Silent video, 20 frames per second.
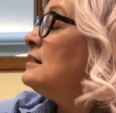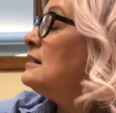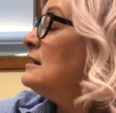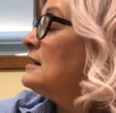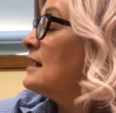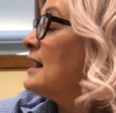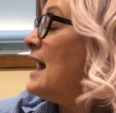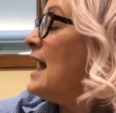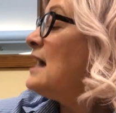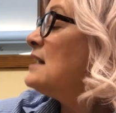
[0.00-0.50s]
a
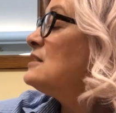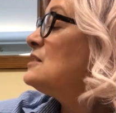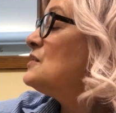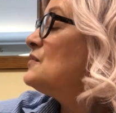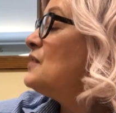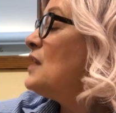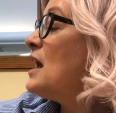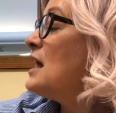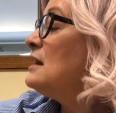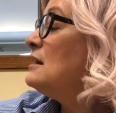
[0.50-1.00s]

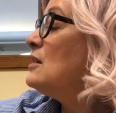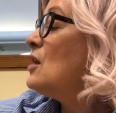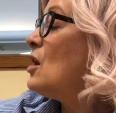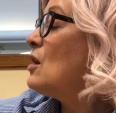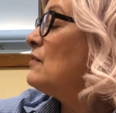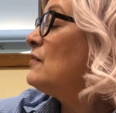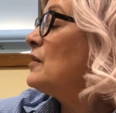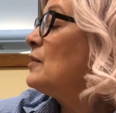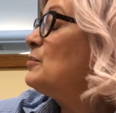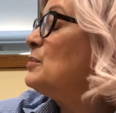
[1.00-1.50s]
caddisfly
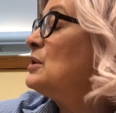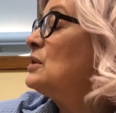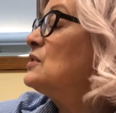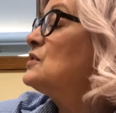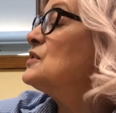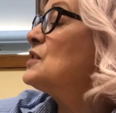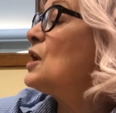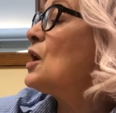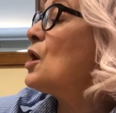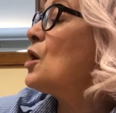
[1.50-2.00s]
larva
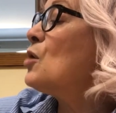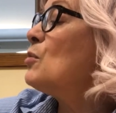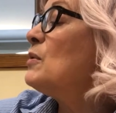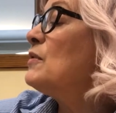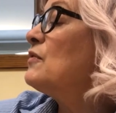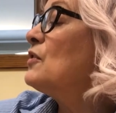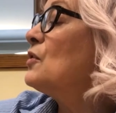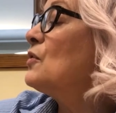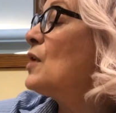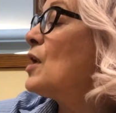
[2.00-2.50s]
builds a home
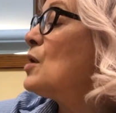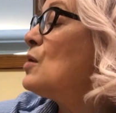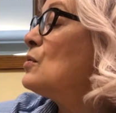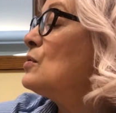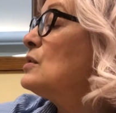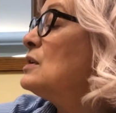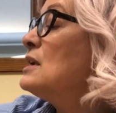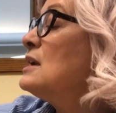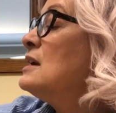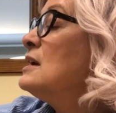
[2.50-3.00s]
of her
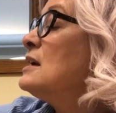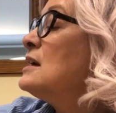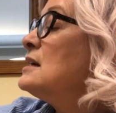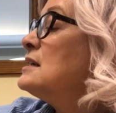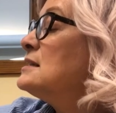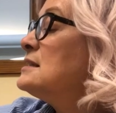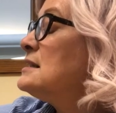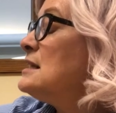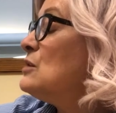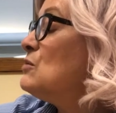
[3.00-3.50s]
own,
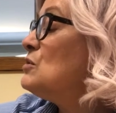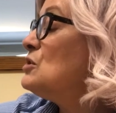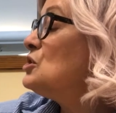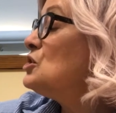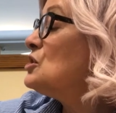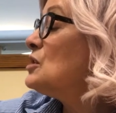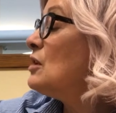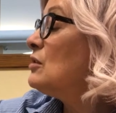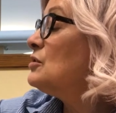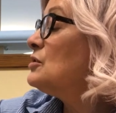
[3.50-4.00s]
a secret
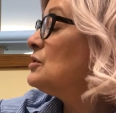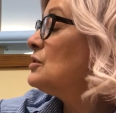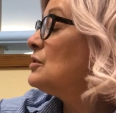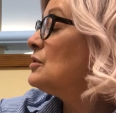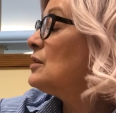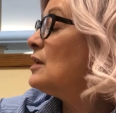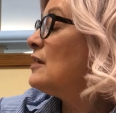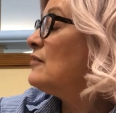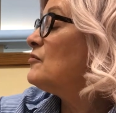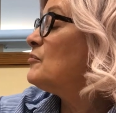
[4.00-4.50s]

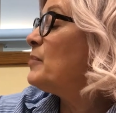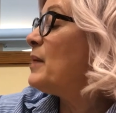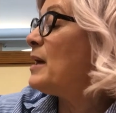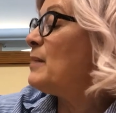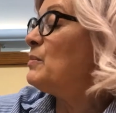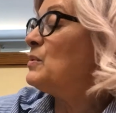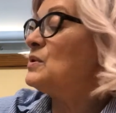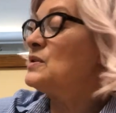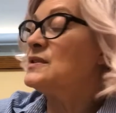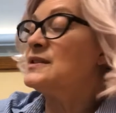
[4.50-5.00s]
shelter of
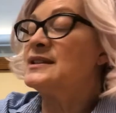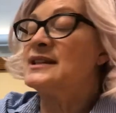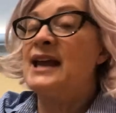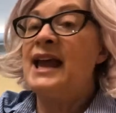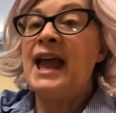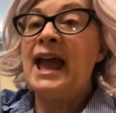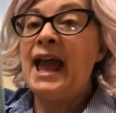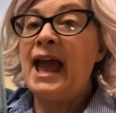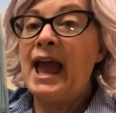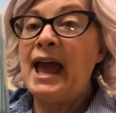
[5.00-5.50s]
pebbles
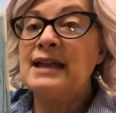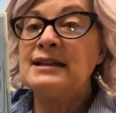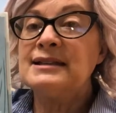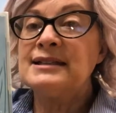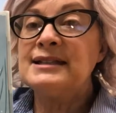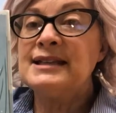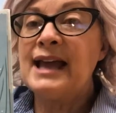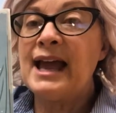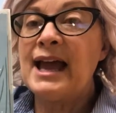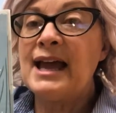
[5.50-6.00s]
and
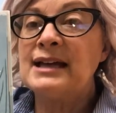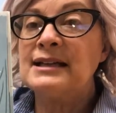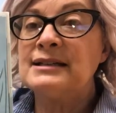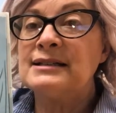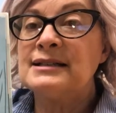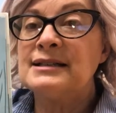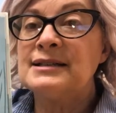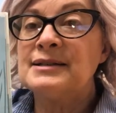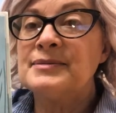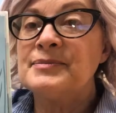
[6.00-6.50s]

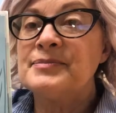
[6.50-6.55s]
sand.